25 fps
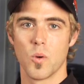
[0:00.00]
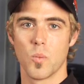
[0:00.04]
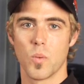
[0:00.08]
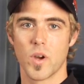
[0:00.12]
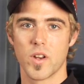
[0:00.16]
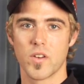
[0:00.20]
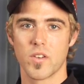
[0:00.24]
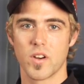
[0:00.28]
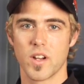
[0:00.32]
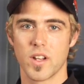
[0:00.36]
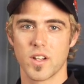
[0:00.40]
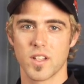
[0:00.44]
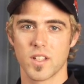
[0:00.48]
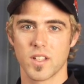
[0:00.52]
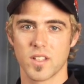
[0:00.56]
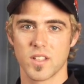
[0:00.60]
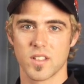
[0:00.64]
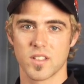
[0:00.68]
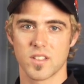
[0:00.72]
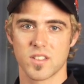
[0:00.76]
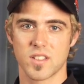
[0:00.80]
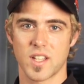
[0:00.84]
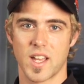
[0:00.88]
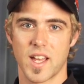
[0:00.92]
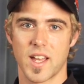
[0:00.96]
When riding in the
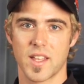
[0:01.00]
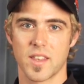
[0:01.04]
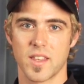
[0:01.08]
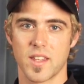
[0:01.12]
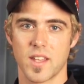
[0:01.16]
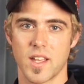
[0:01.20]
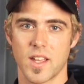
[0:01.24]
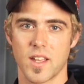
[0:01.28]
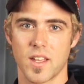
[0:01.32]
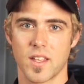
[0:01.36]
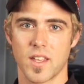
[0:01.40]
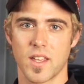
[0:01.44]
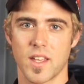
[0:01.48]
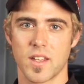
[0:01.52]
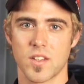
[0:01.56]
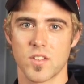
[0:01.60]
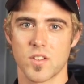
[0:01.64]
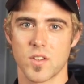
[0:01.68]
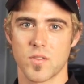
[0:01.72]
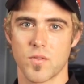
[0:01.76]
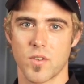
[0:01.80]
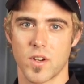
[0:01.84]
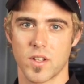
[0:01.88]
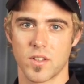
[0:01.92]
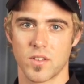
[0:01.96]
sand, the
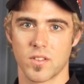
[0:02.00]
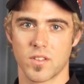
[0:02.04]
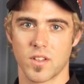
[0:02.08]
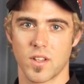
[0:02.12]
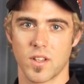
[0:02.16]
engine runs